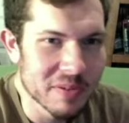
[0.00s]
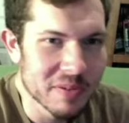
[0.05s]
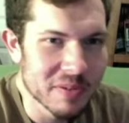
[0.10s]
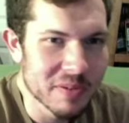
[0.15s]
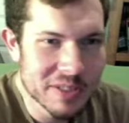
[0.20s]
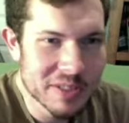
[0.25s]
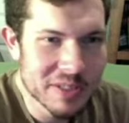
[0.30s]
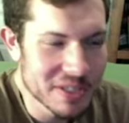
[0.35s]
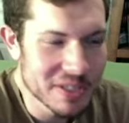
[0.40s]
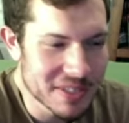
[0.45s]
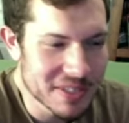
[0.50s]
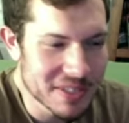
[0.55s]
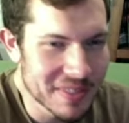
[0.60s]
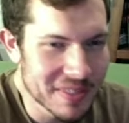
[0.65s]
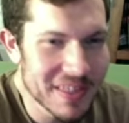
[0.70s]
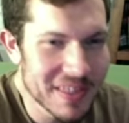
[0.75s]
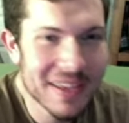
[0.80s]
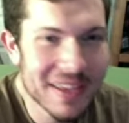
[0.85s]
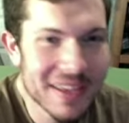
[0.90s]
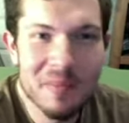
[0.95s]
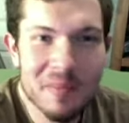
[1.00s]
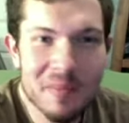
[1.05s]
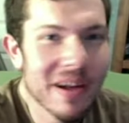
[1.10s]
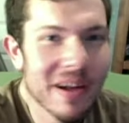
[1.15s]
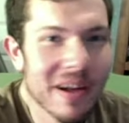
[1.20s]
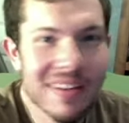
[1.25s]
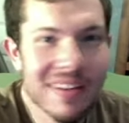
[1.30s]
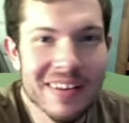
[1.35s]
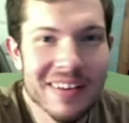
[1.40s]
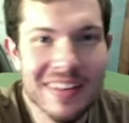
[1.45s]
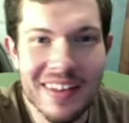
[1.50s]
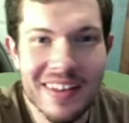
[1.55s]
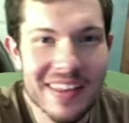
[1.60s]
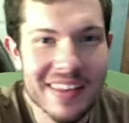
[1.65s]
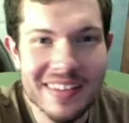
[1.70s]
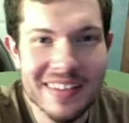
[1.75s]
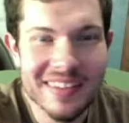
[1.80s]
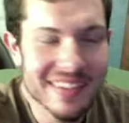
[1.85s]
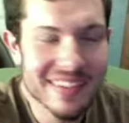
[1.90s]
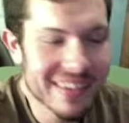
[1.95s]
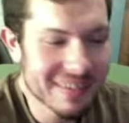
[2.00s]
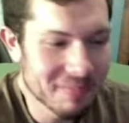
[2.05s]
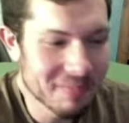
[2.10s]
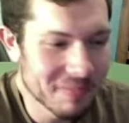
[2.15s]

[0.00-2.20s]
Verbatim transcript: But just to think about it, like like